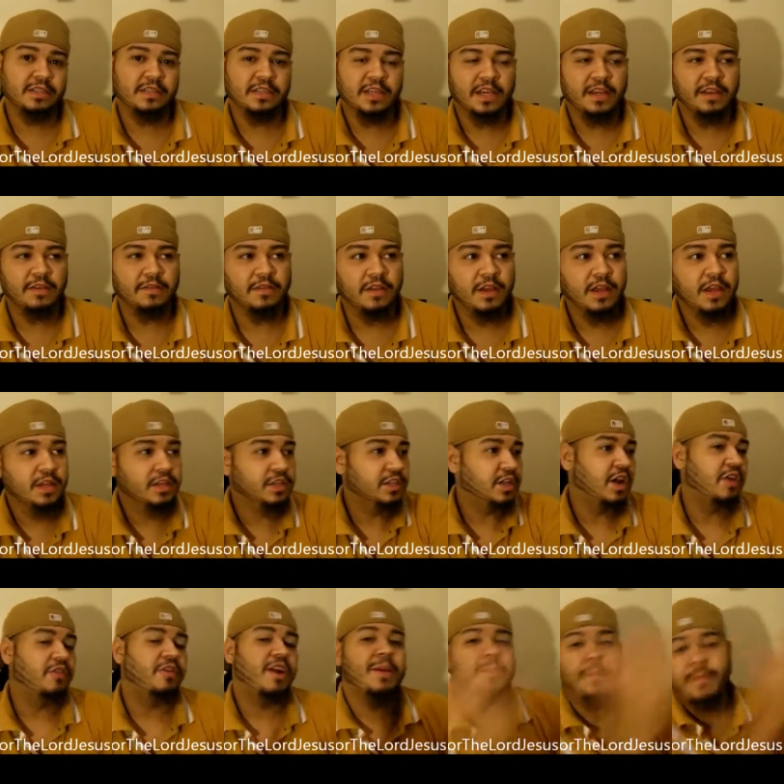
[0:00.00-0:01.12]
saved. So
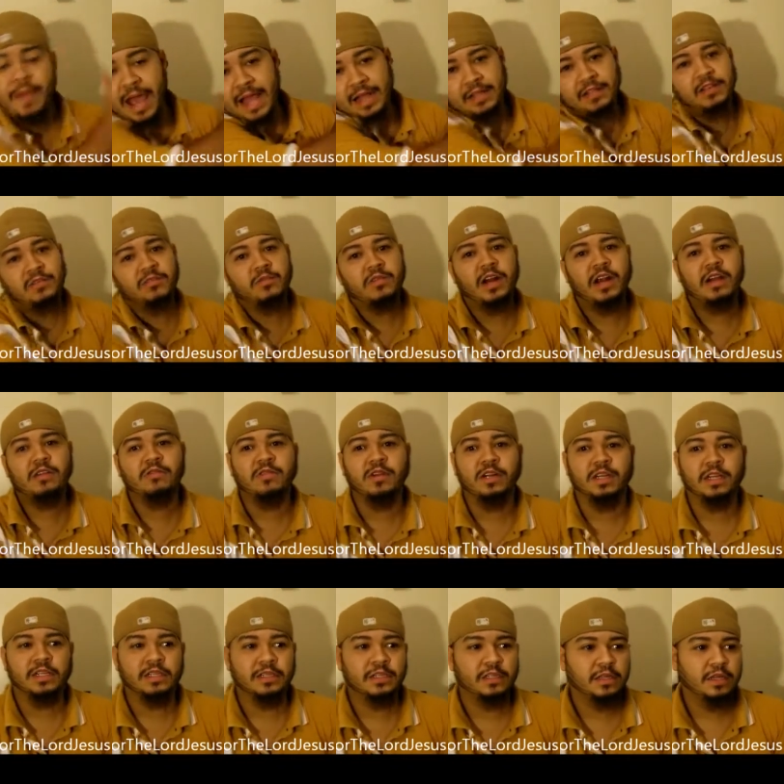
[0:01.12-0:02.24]
I ran back to where I
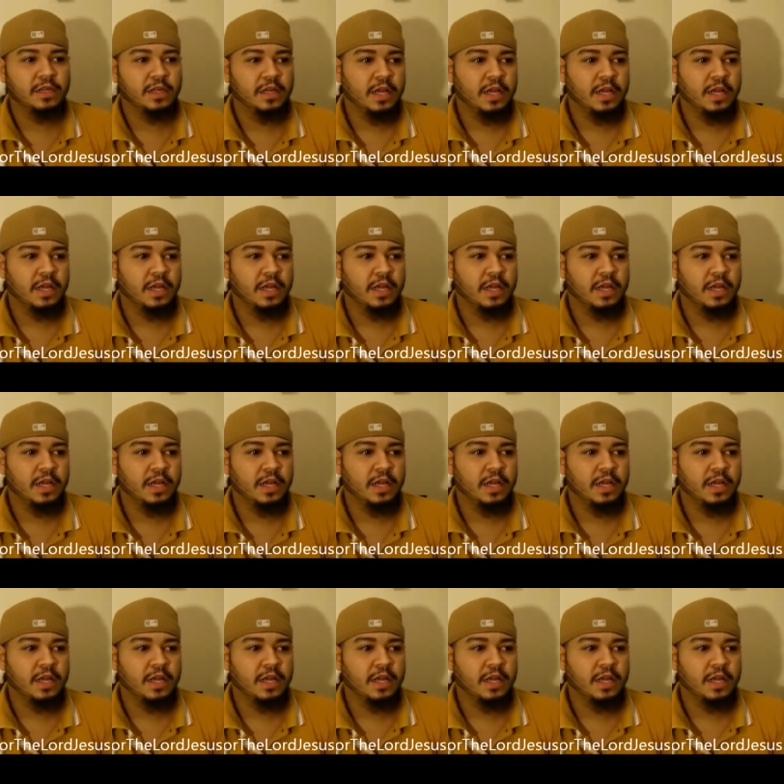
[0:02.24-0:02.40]
was,